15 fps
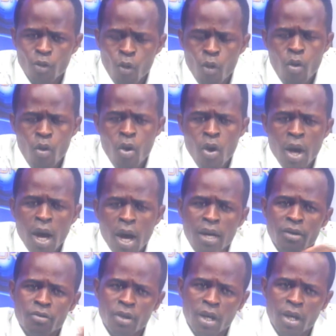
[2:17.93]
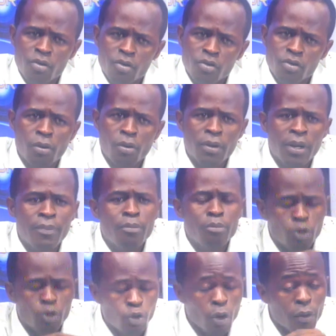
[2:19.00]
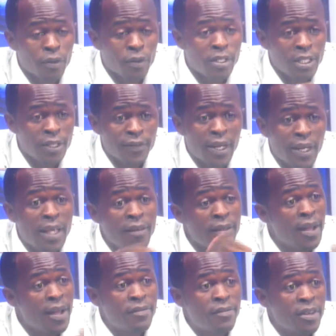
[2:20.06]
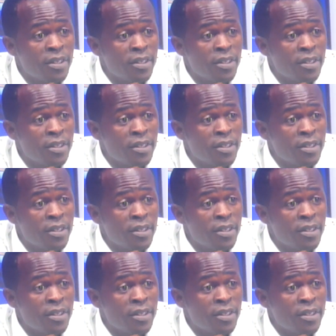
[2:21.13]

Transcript: Oh, and take note, some of the chiefs are even afraid.